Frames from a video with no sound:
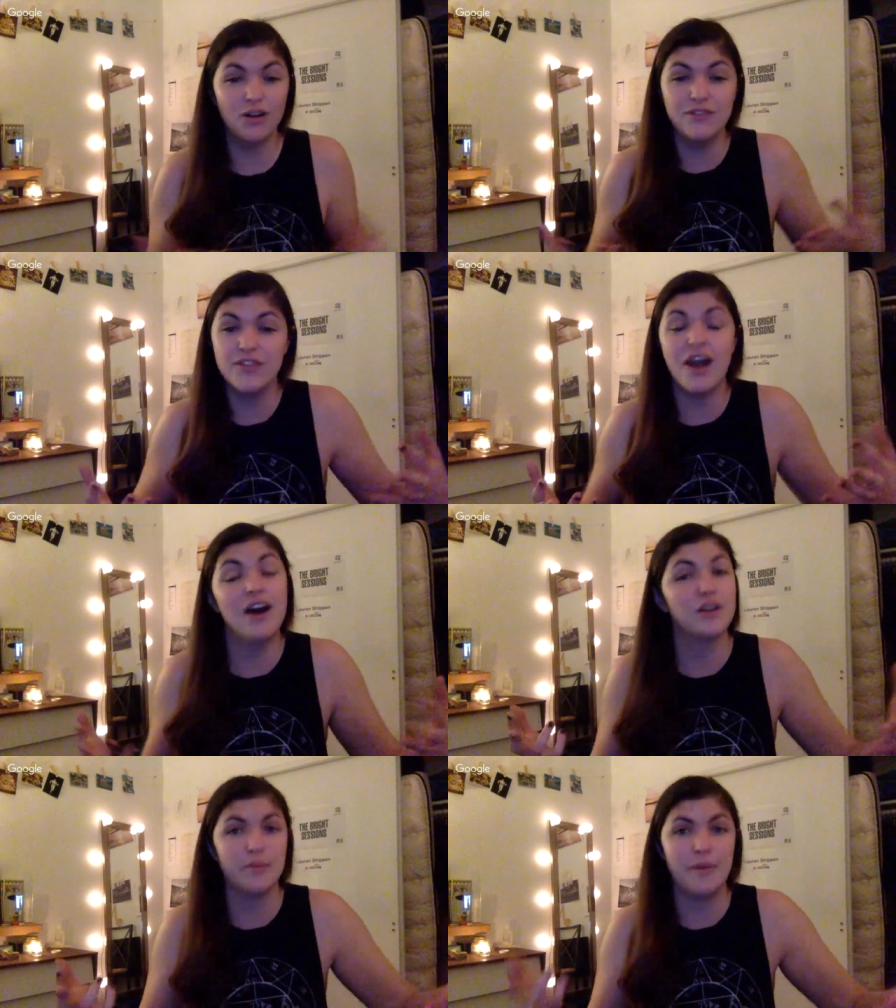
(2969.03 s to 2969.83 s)
all of
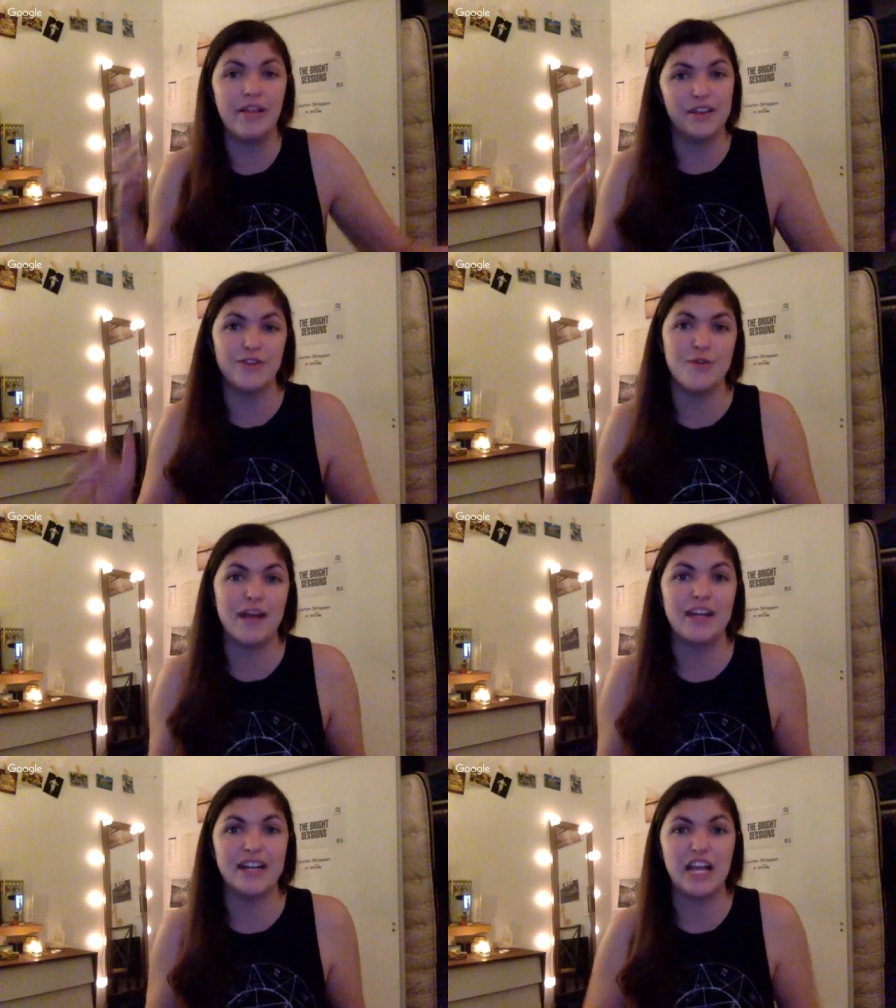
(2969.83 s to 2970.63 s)
the underbelly of
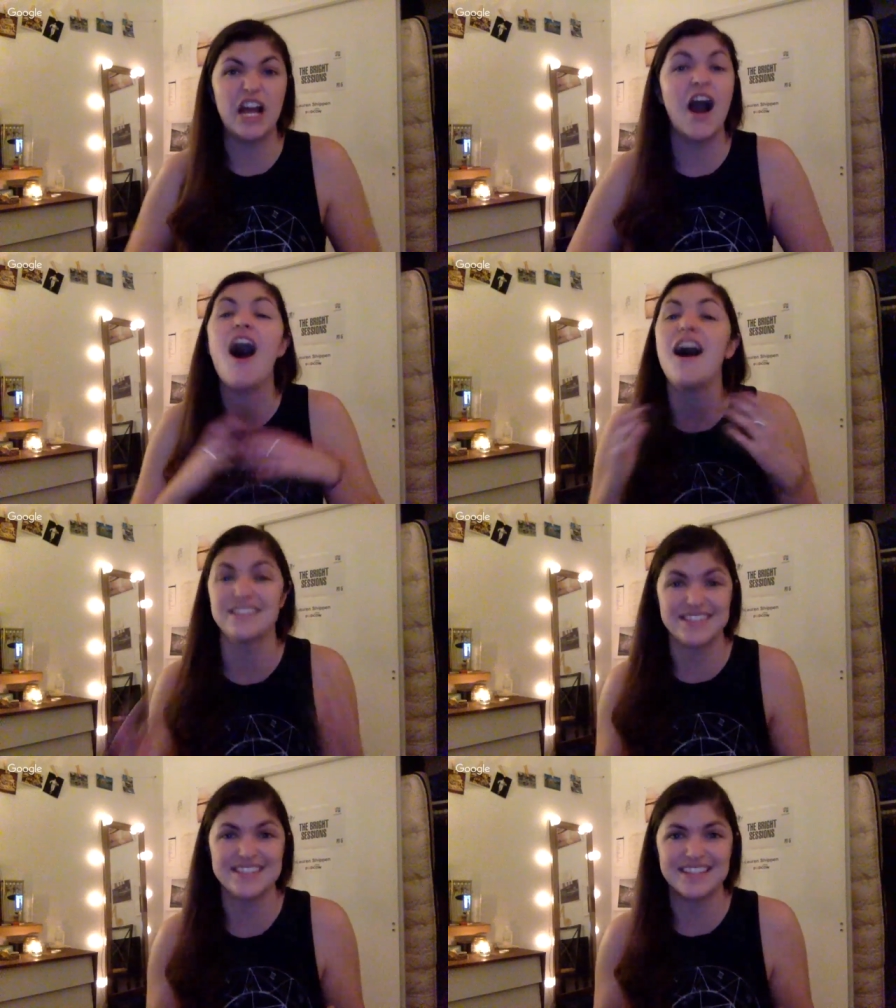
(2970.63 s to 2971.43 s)
humanity
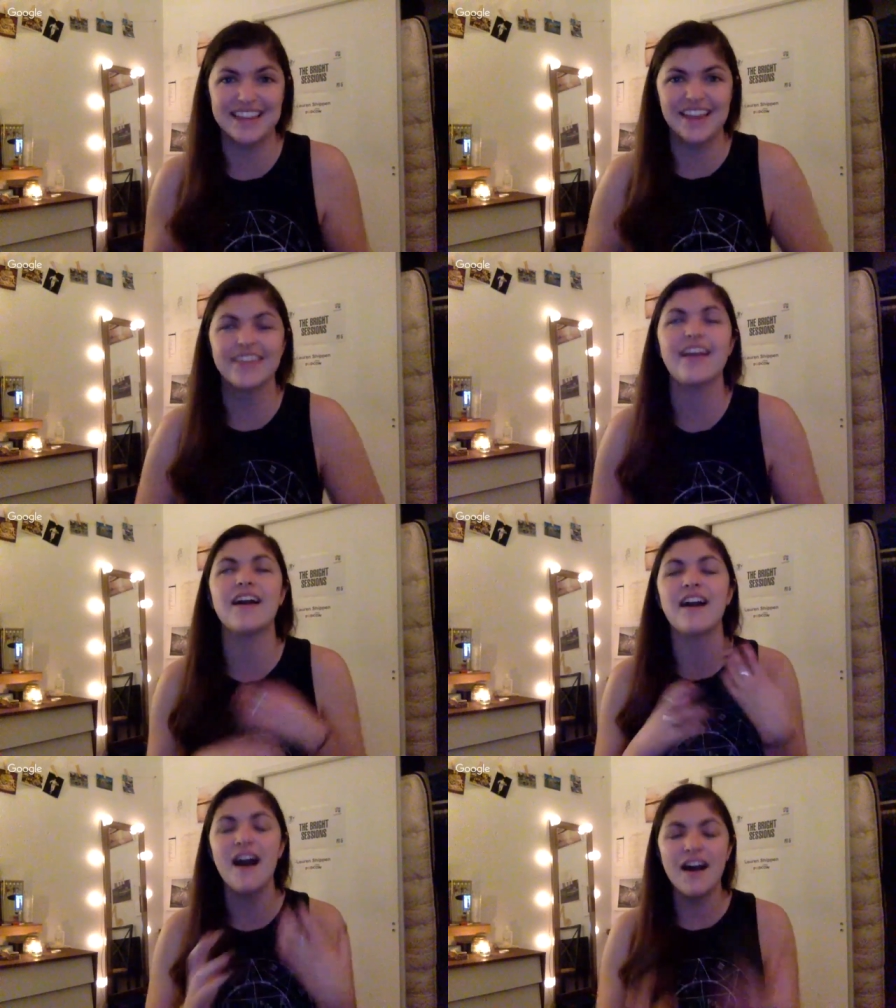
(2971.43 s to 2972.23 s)
constantly, and
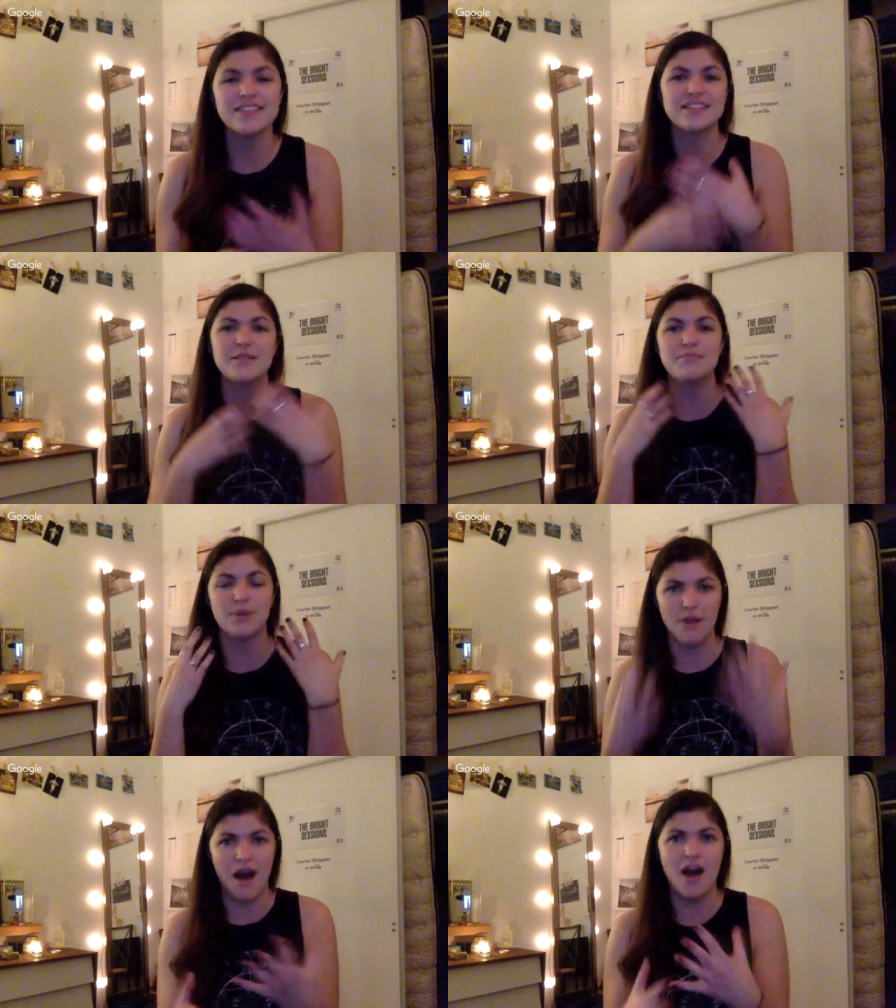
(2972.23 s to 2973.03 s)
like a
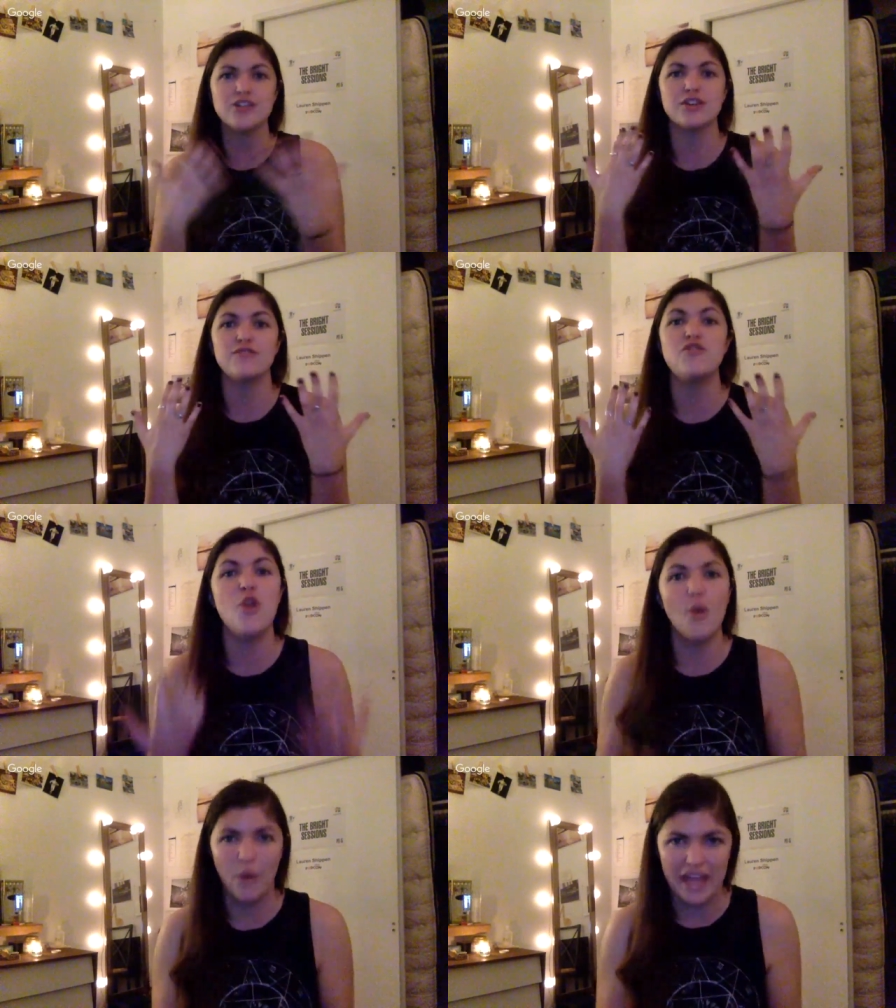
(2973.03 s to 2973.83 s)
constant barrage of
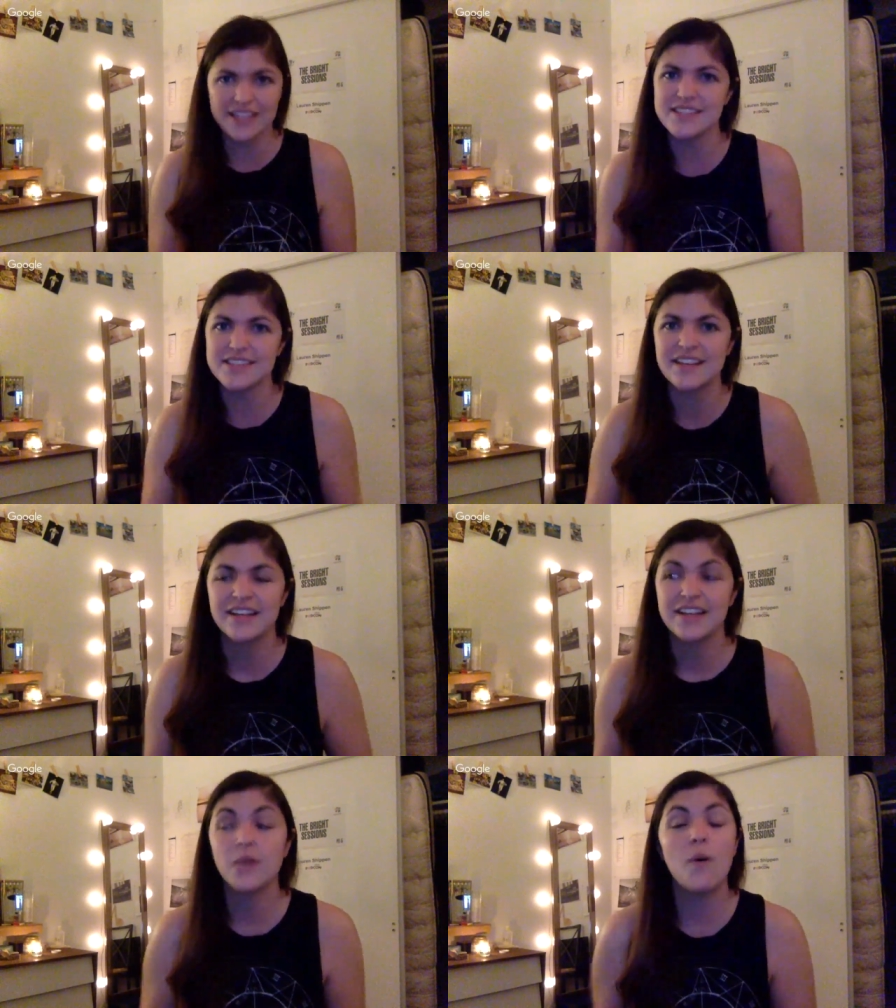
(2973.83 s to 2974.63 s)
noise.
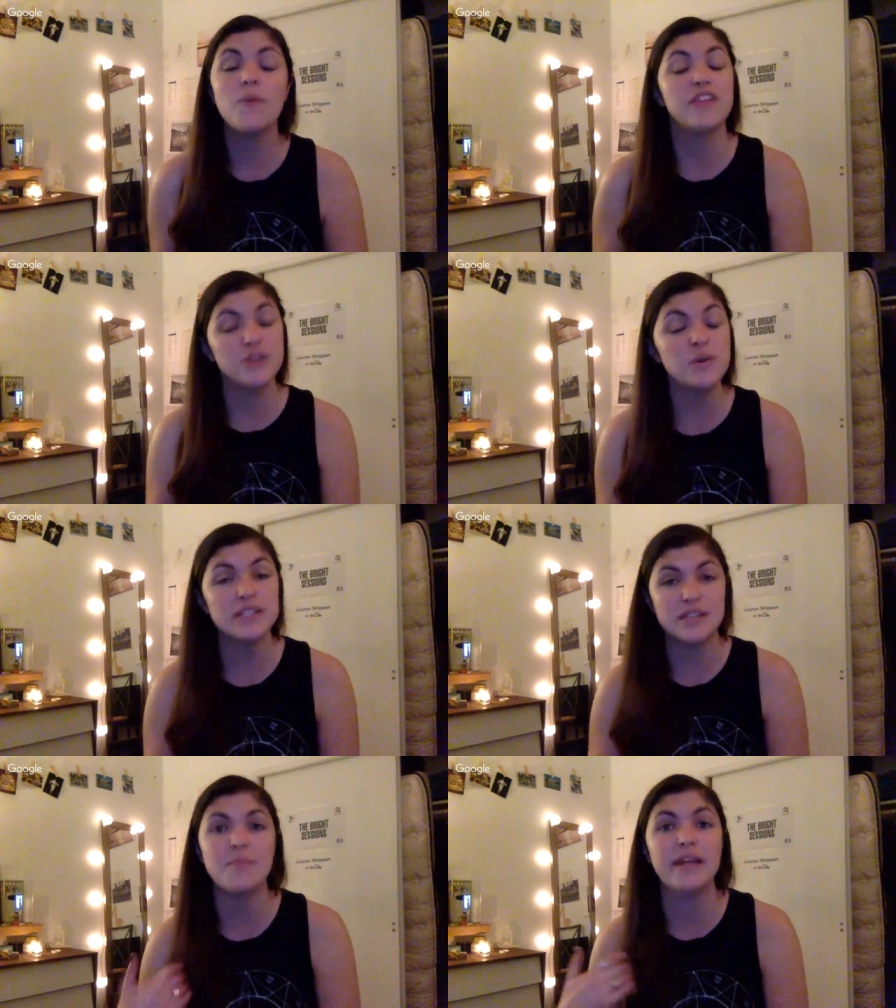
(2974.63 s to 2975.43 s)
Like, what would that do to
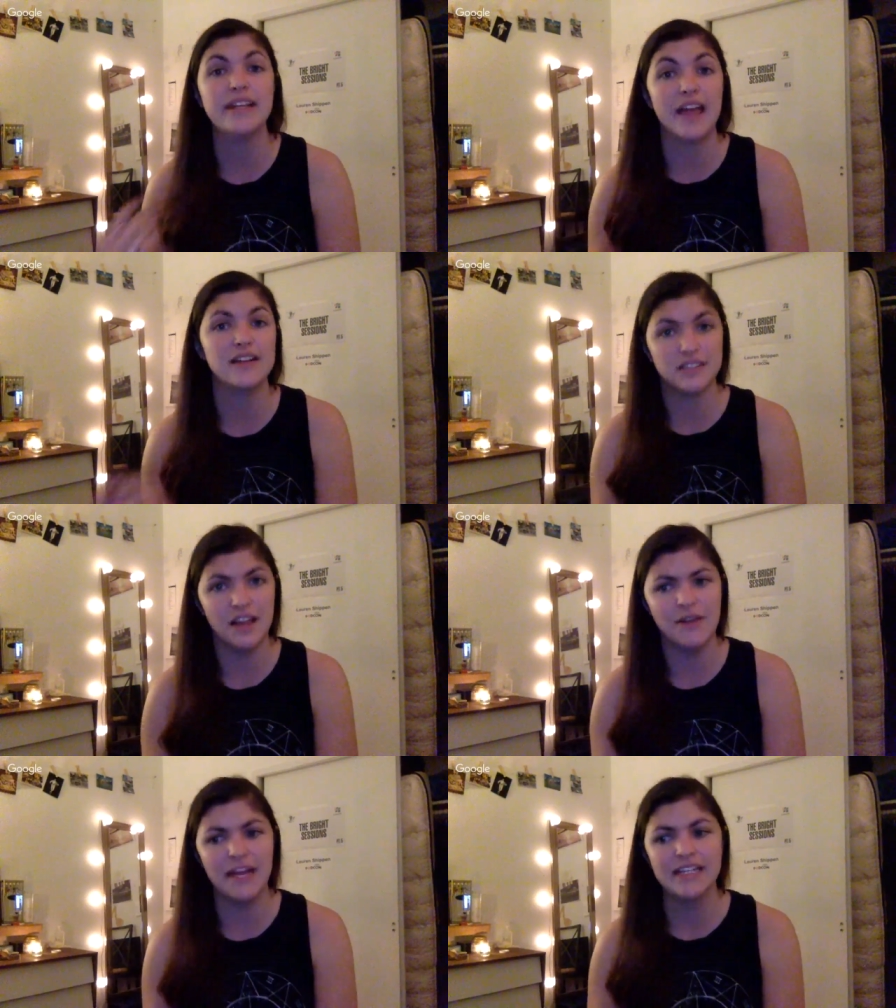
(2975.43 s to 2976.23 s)
somebody like
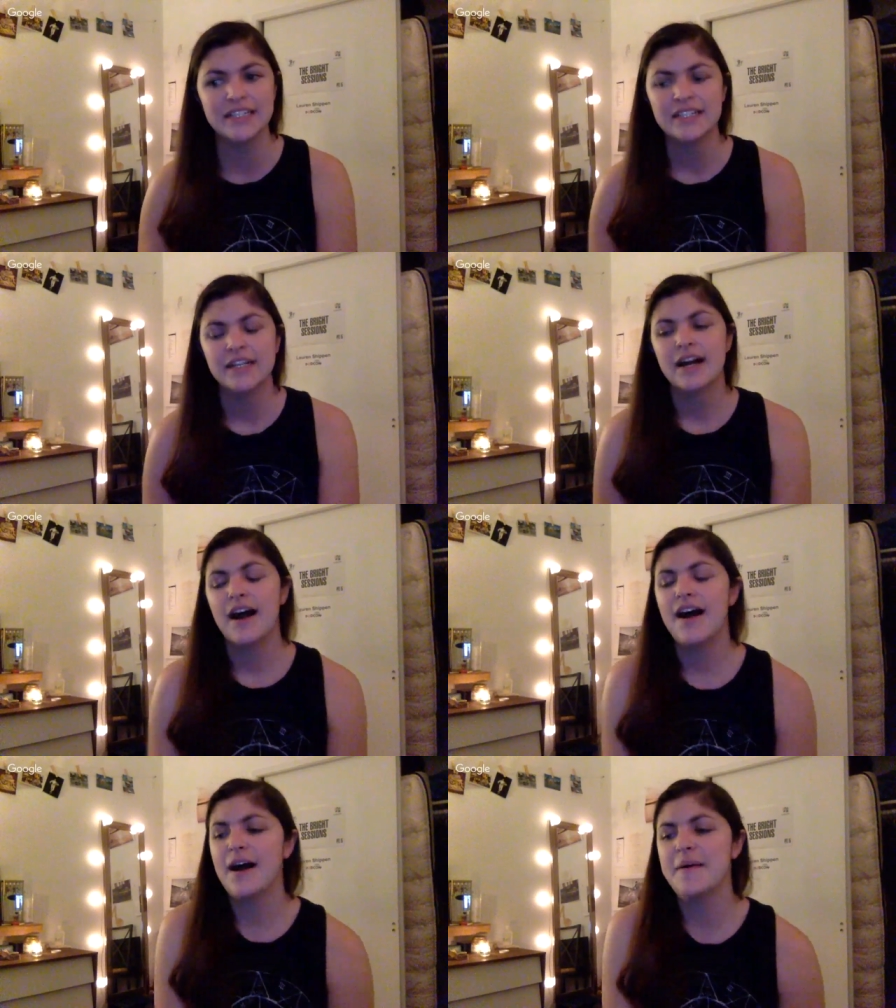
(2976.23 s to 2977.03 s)
Chloe?
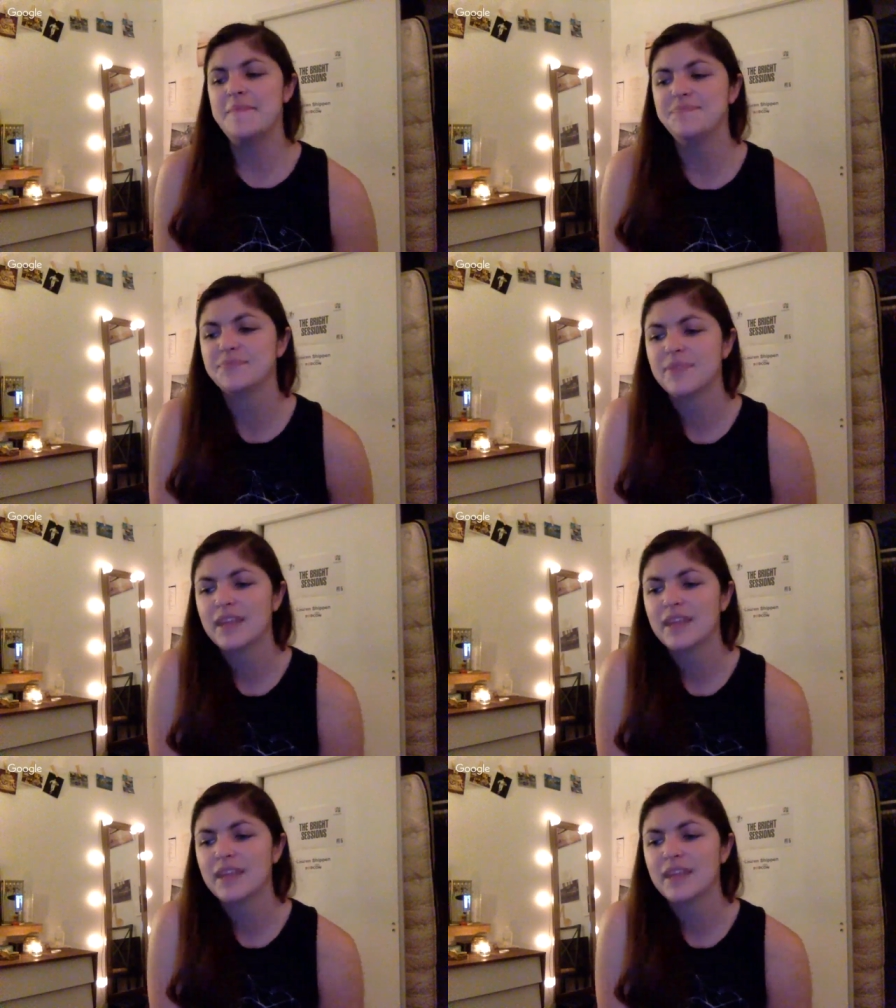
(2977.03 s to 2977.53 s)
And